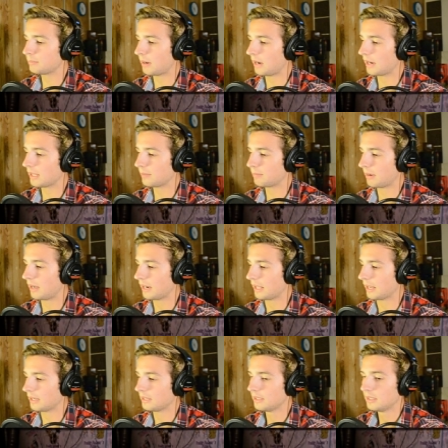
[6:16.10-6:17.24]
Bonnie,
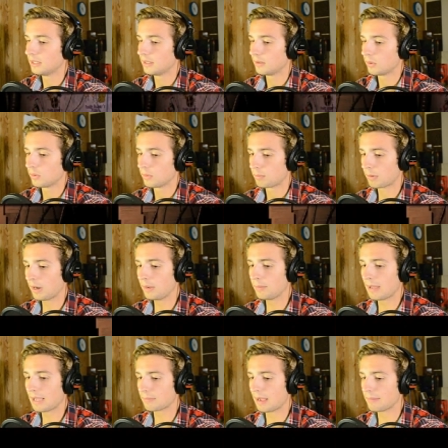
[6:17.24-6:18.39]
Bonnie. Bring
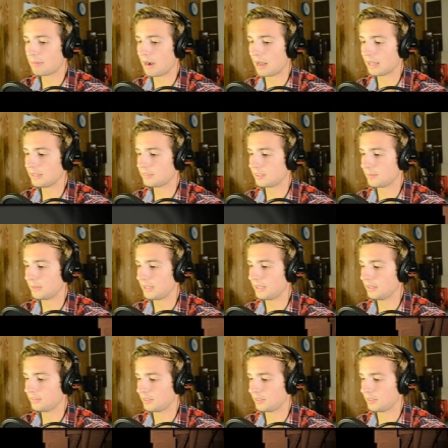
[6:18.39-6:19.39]
back my Bonnie to me,